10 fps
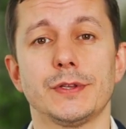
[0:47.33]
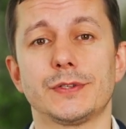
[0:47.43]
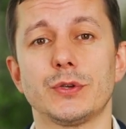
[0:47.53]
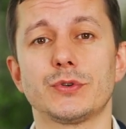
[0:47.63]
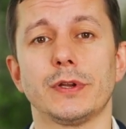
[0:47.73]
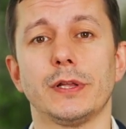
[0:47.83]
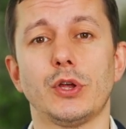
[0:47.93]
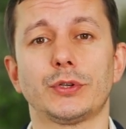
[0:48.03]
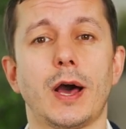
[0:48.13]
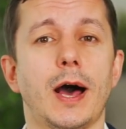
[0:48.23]
it's usually a
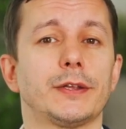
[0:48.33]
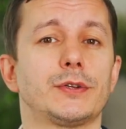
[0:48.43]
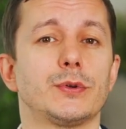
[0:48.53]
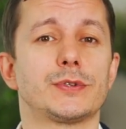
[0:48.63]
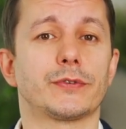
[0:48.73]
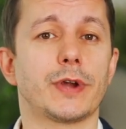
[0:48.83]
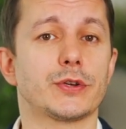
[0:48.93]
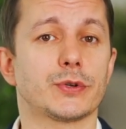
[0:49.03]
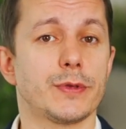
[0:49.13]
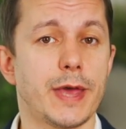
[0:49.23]
lot harder to use a
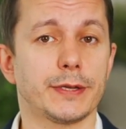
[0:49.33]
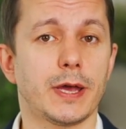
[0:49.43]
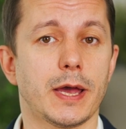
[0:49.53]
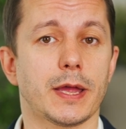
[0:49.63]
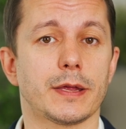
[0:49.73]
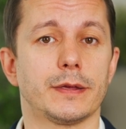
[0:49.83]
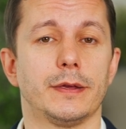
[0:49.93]
ratio that high.